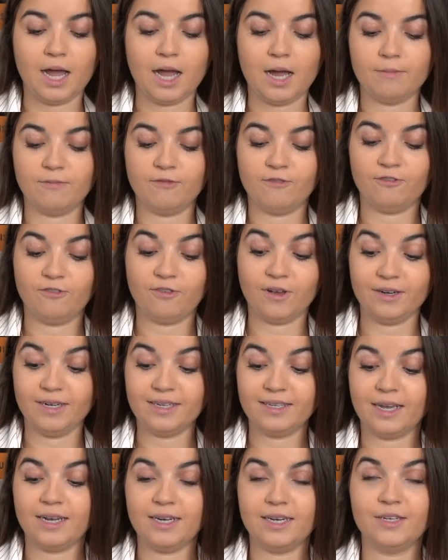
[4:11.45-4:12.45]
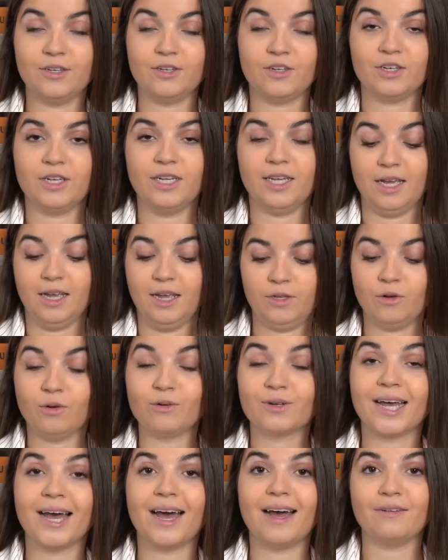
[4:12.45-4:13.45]
I'm very excited. Usually
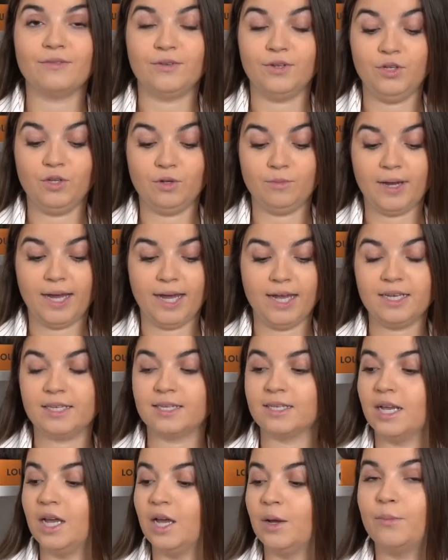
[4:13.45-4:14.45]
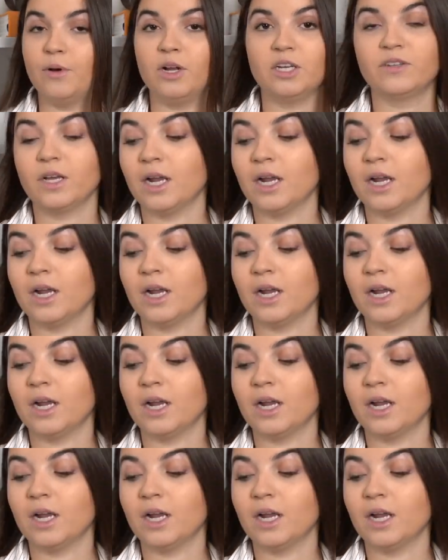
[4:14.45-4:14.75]
don't have new bags, but the